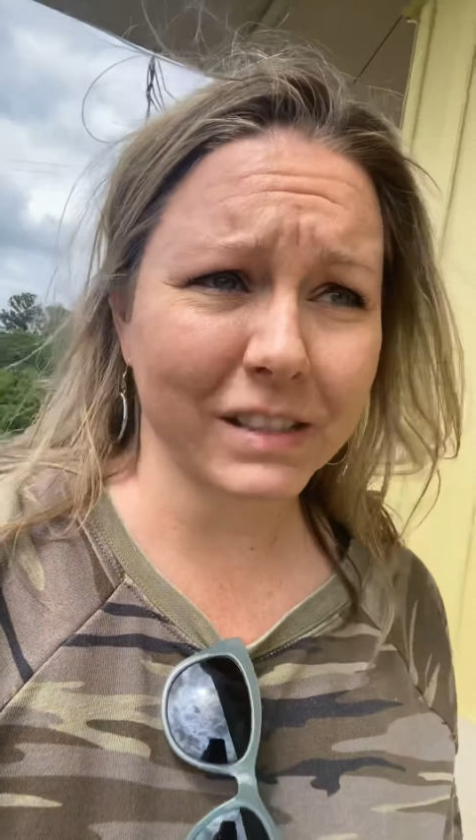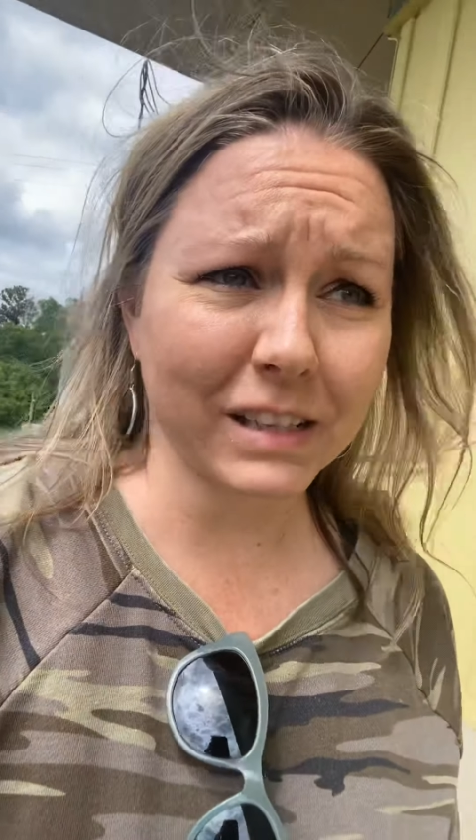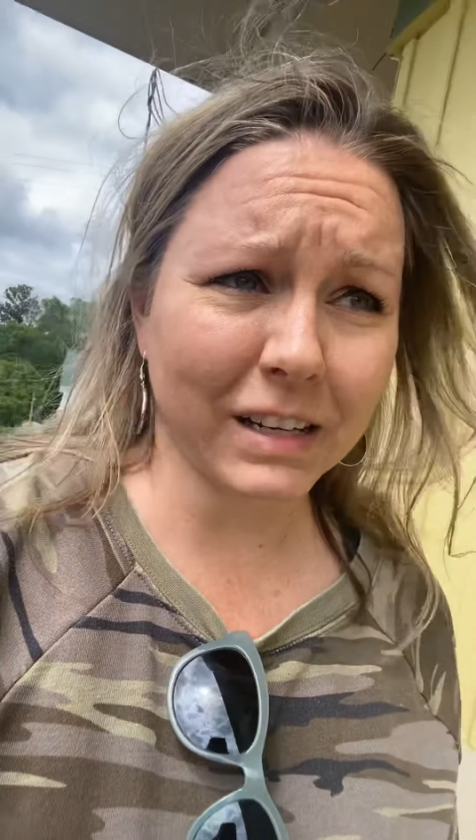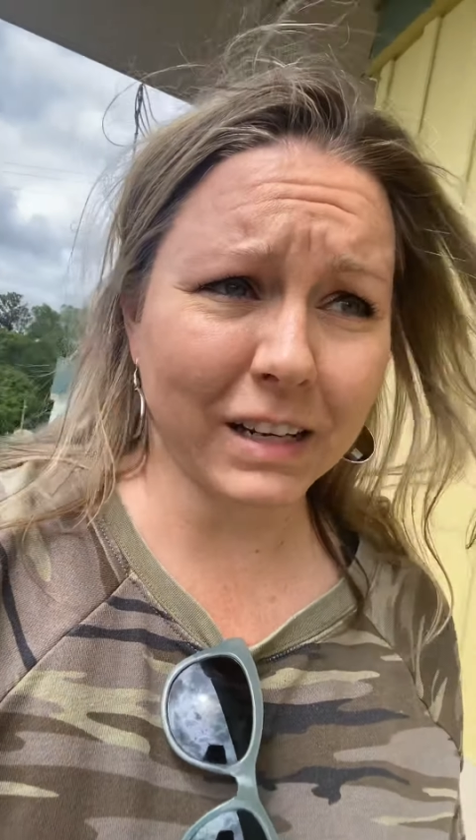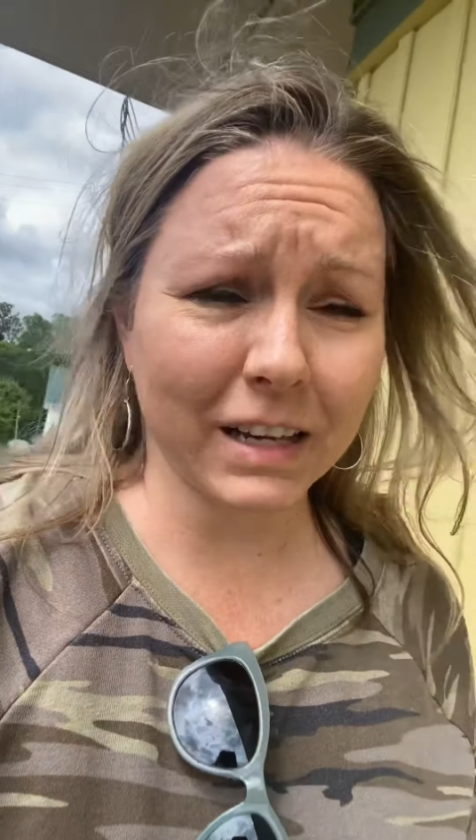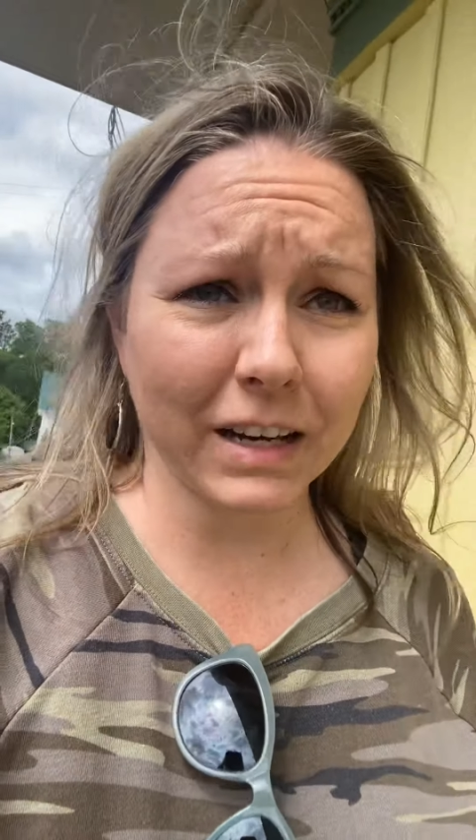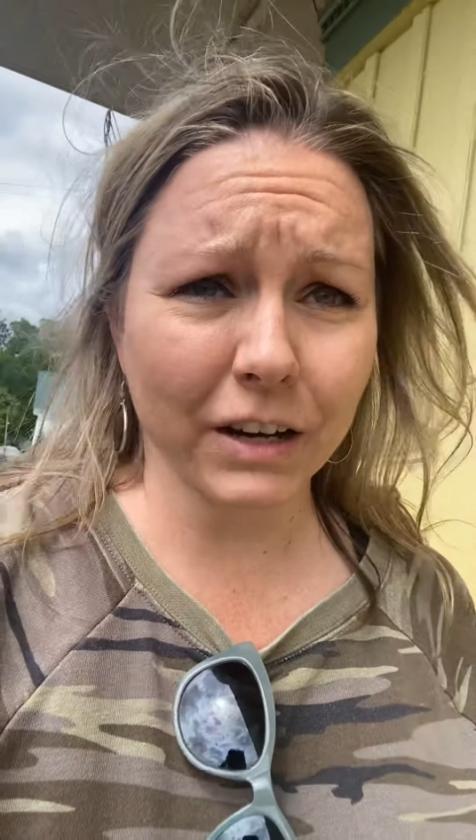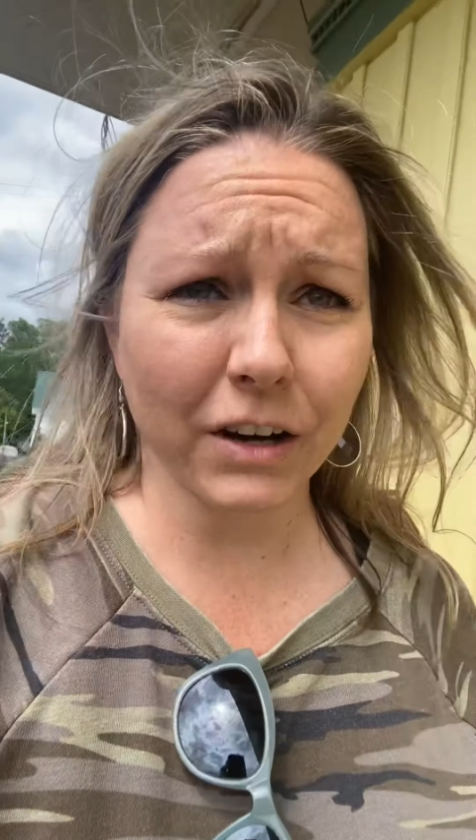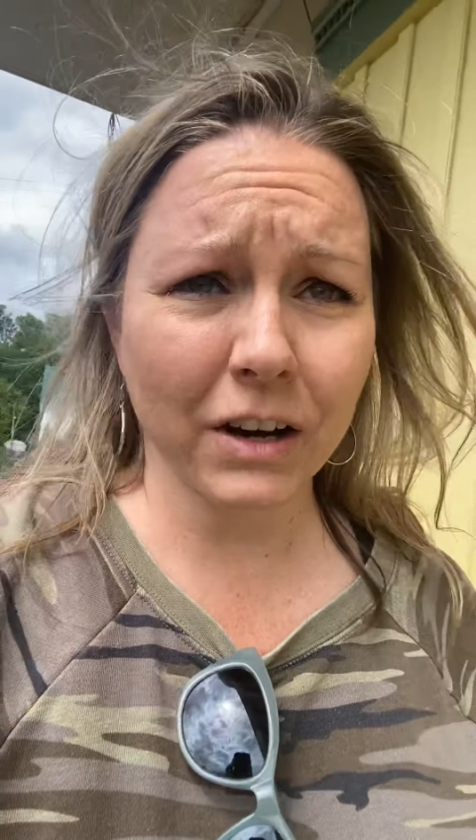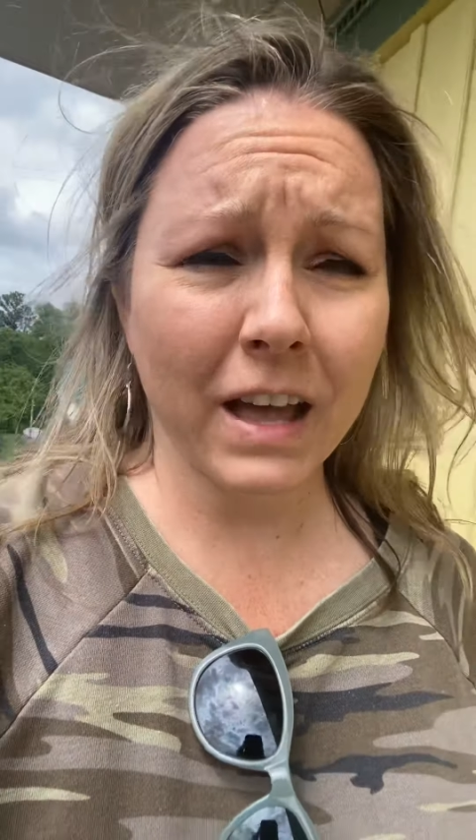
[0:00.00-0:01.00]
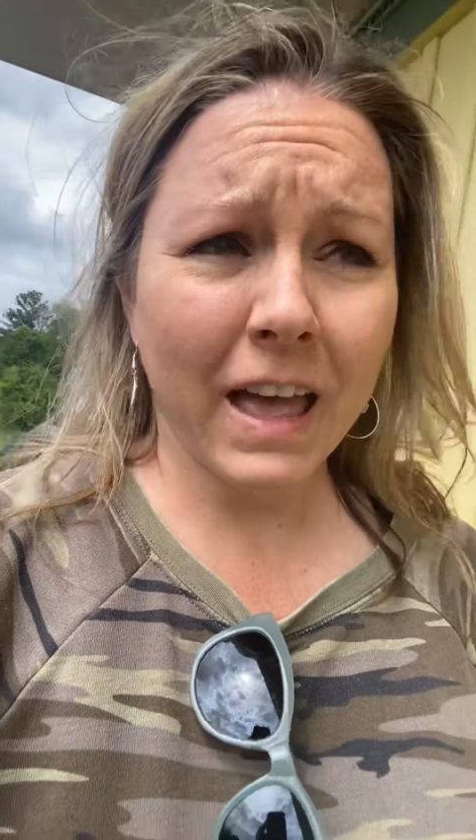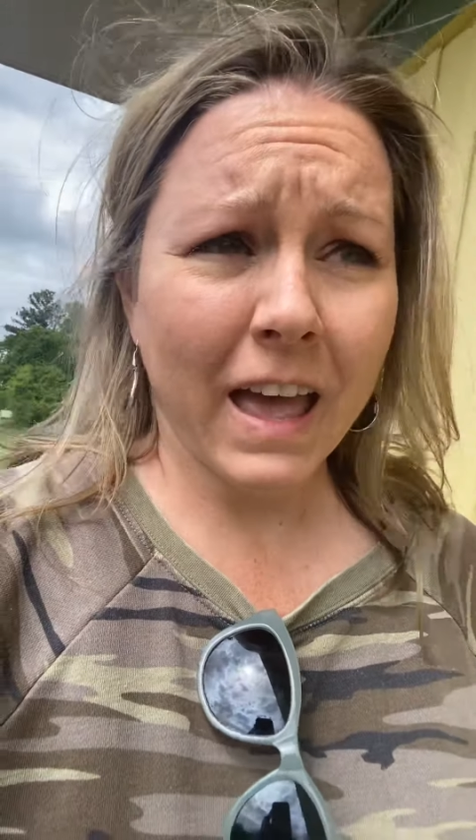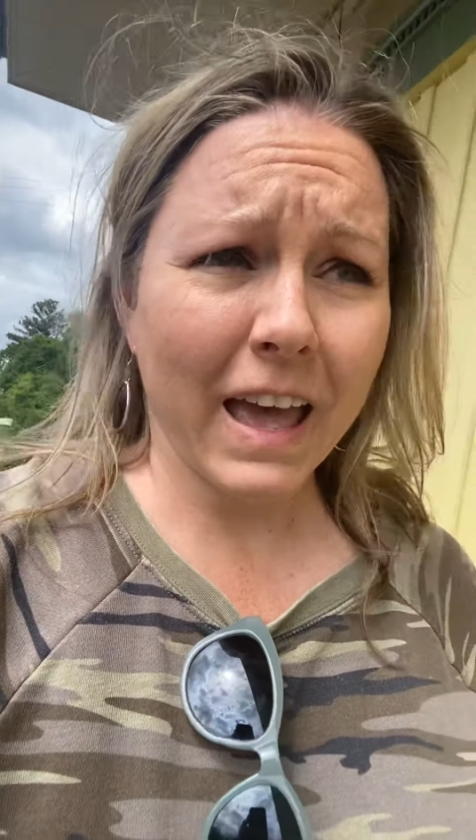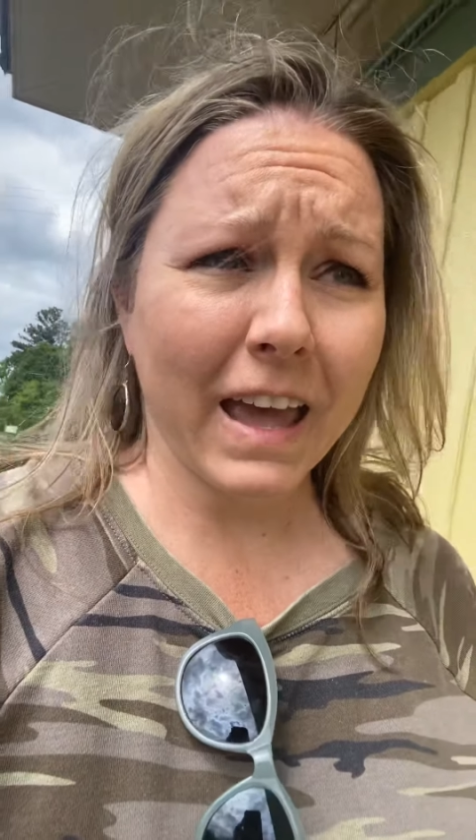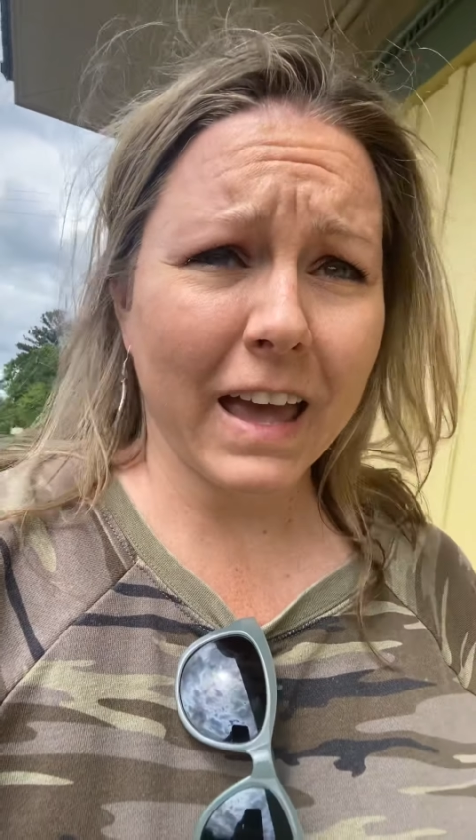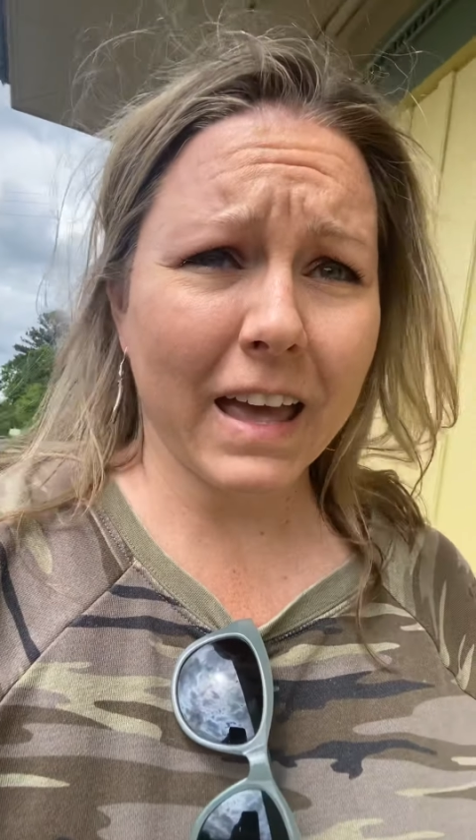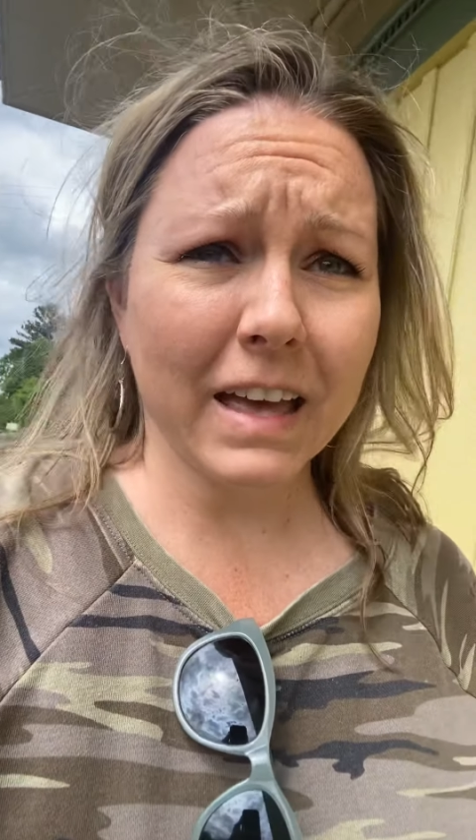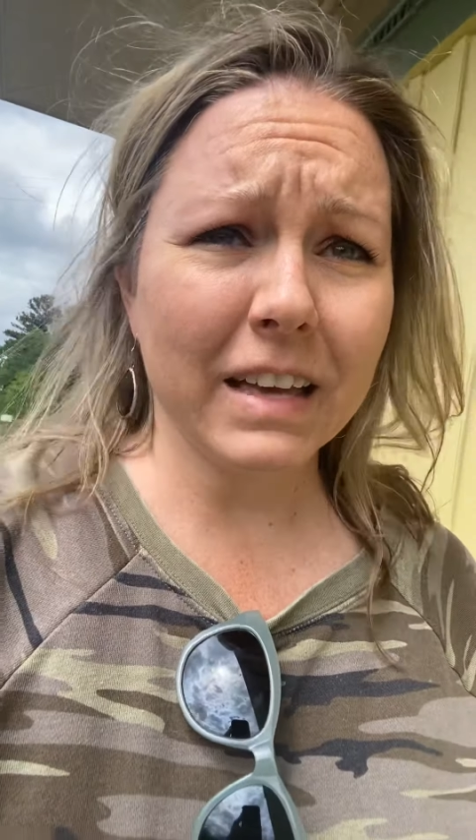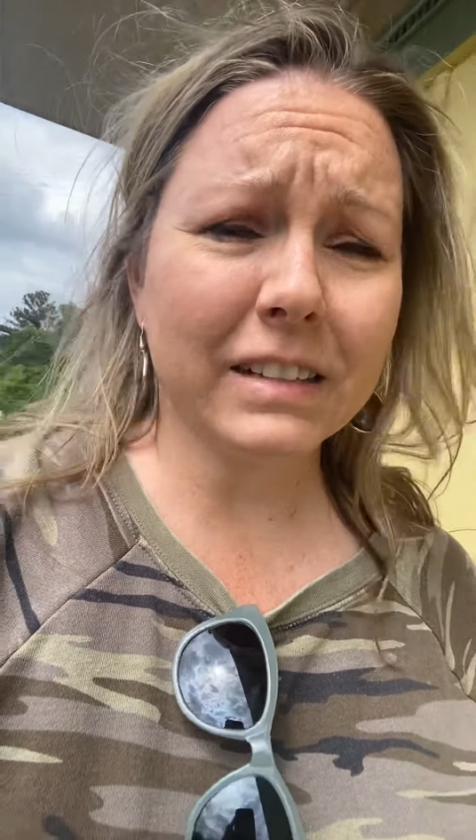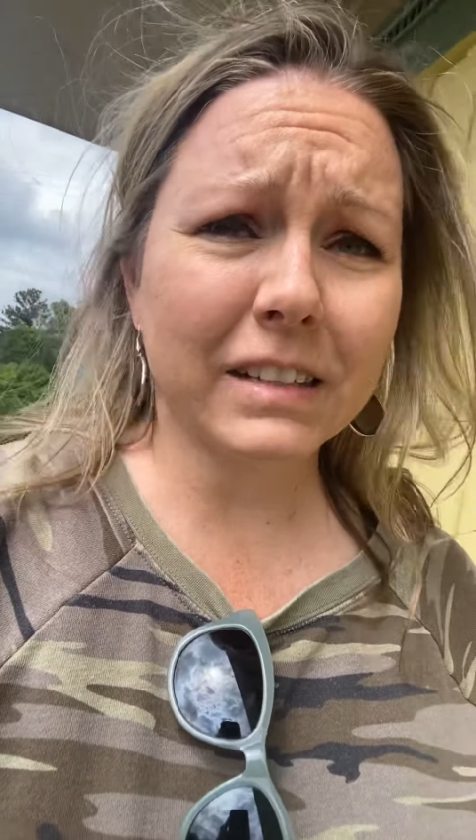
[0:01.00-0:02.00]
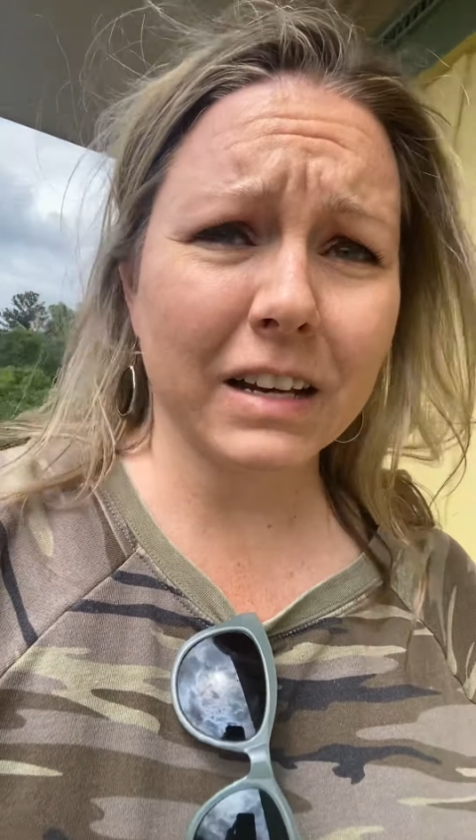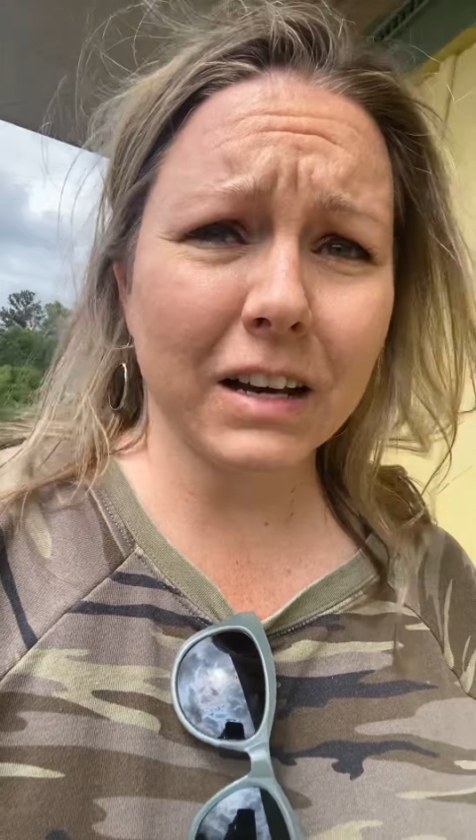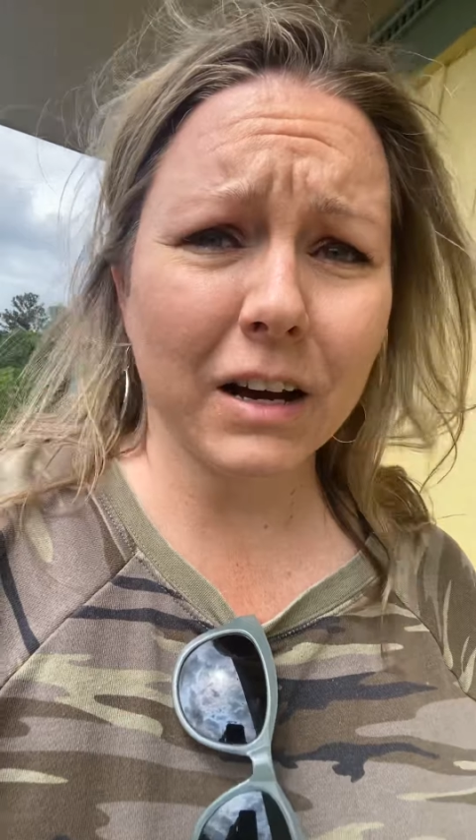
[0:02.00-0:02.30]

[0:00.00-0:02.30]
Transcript: sitting here and